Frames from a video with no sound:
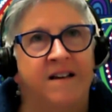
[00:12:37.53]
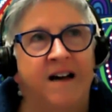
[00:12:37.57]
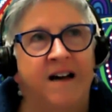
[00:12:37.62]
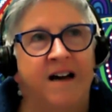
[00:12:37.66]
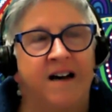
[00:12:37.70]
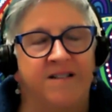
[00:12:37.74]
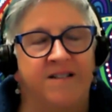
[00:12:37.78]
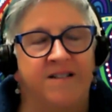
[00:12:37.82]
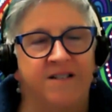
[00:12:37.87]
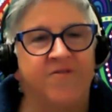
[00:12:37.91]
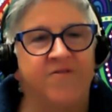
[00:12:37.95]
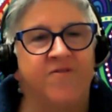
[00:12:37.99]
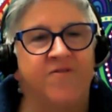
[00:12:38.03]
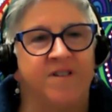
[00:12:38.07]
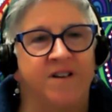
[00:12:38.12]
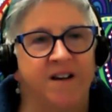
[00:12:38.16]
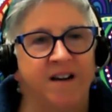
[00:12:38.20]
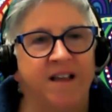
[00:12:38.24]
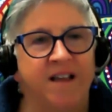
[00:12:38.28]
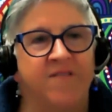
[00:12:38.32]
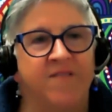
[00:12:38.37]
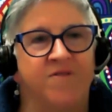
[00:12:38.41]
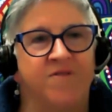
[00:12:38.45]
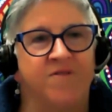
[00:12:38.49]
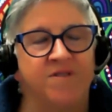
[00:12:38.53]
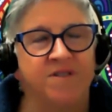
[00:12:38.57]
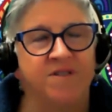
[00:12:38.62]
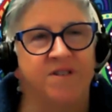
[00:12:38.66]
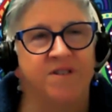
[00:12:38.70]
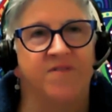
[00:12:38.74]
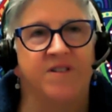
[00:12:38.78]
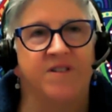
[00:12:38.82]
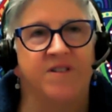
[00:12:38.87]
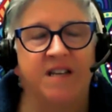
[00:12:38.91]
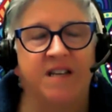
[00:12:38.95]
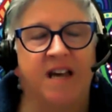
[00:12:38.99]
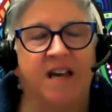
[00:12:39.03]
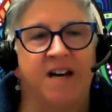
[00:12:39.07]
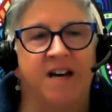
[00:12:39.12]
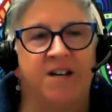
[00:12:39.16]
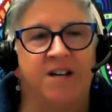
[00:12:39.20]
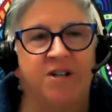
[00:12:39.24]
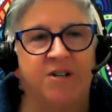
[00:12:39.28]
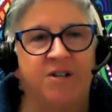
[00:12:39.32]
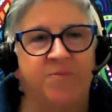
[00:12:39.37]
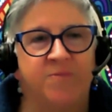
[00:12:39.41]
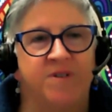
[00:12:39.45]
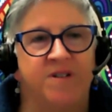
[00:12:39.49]
are different levels of
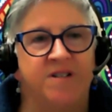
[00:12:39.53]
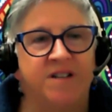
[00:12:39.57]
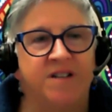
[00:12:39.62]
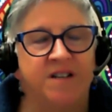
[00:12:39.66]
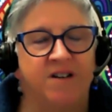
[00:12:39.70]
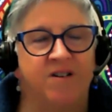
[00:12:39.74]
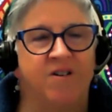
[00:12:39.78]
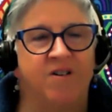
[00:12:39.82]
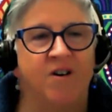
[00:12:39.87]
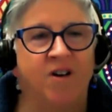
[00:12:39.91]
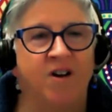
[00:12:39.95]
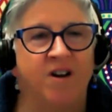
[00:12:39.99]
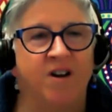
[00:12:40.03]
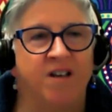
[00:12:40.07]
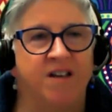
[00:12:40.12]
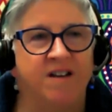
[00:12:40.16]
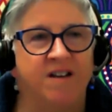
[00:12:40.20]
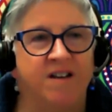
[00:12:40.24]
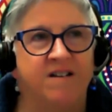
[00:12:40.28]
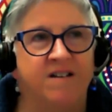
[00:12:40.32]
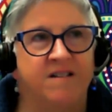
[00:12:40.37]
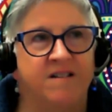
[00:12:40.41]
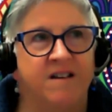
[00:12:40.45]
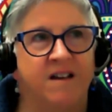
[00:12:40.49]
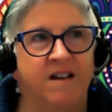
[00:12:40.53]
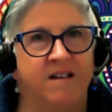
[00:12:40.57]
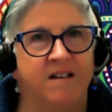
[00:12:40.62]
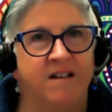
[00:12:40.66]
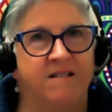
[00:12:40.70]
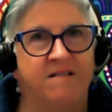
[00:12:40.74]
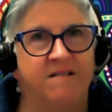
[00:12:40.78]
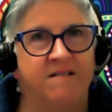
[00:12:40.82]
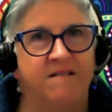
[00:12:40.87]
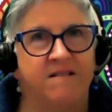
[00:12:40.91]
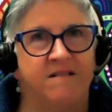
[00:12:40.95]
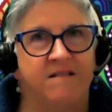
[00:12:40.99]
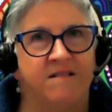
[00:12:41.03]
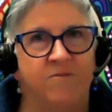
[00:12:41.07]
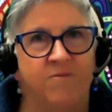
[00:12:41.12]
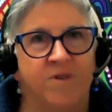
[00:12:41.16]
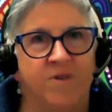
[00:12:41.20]
engagement and knowledge and